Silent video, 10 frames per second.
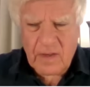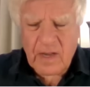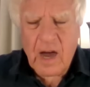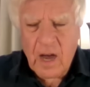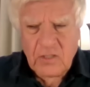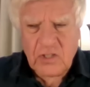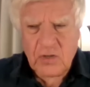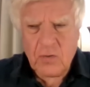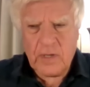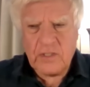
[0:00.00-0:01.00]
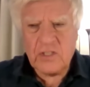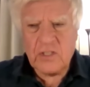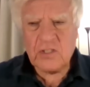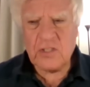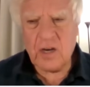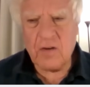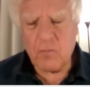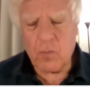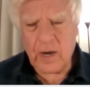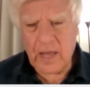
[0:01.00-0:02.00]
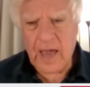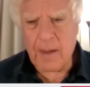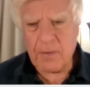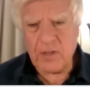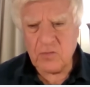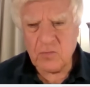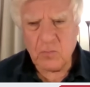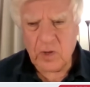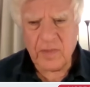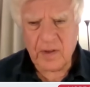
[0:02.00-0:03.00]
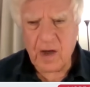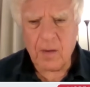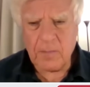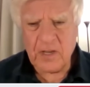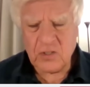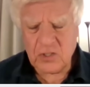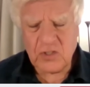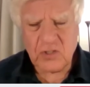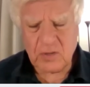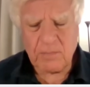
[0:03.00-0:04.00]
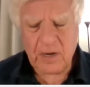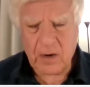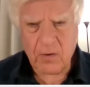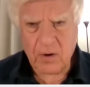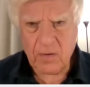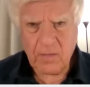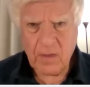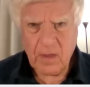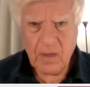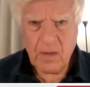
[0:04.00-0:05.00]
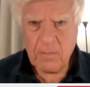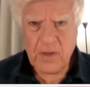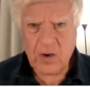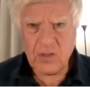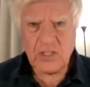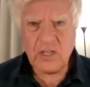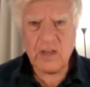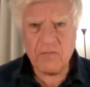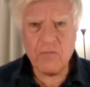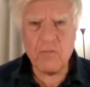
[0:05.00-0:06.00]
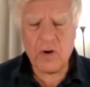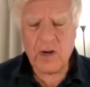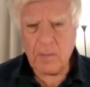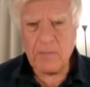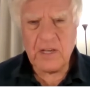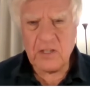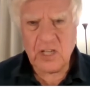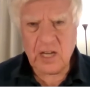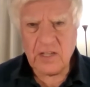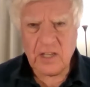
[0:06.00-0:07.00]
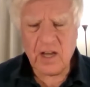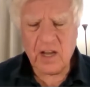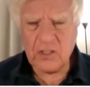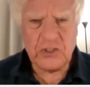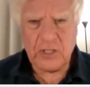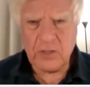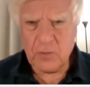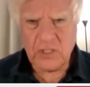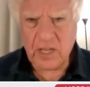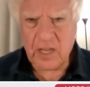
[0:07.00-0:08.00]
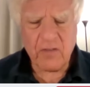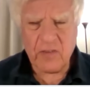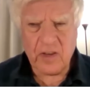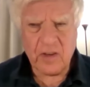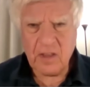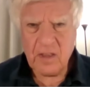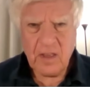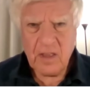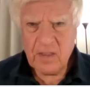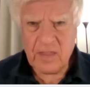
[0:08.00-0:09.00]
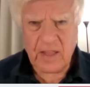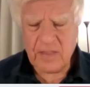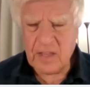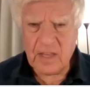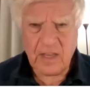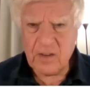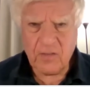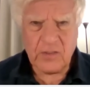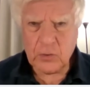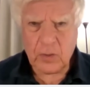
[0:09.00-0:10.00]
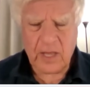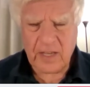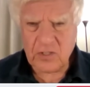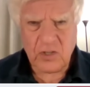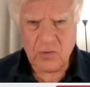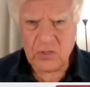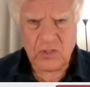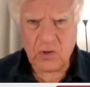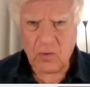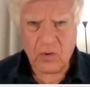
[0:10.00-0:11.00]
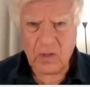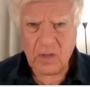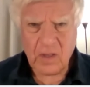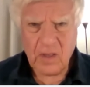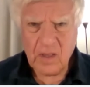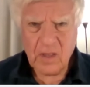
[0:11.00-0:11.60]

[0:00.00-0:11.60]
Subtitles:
the consequences of what happened when the communists took power. because for communist ideology, it was a given that the individual has no soul,